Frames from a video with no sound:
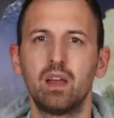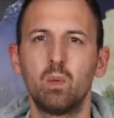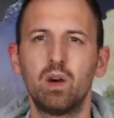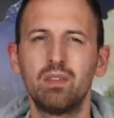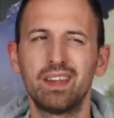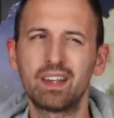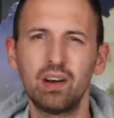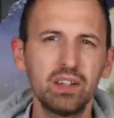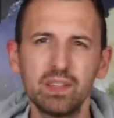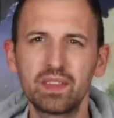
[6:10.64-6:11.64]
Well, it
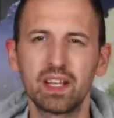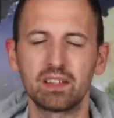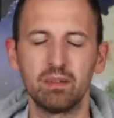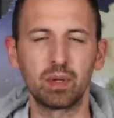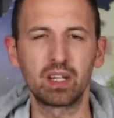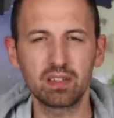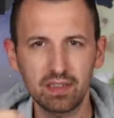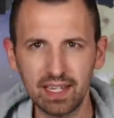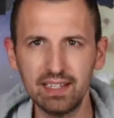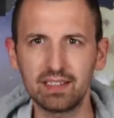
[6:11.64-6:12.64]
kind of doesn't, because
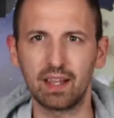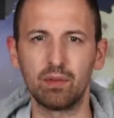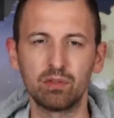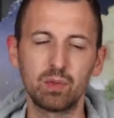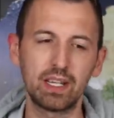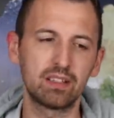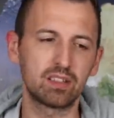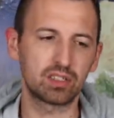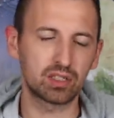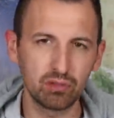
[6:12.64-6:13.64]
at these levels we can
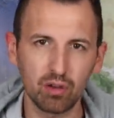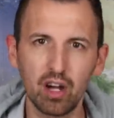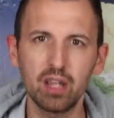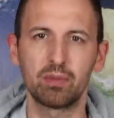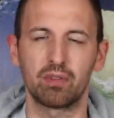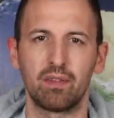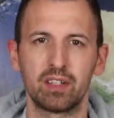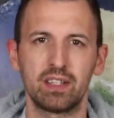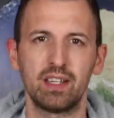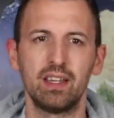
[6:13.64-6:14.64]
describe
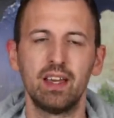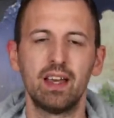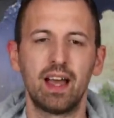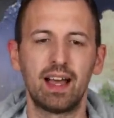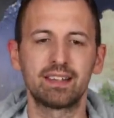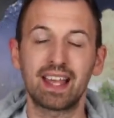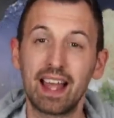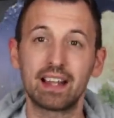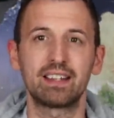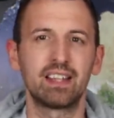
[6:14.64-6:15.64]
gravity as
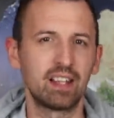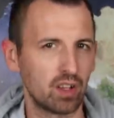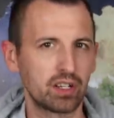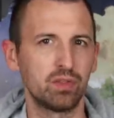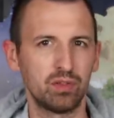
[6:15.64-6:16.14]
acting like a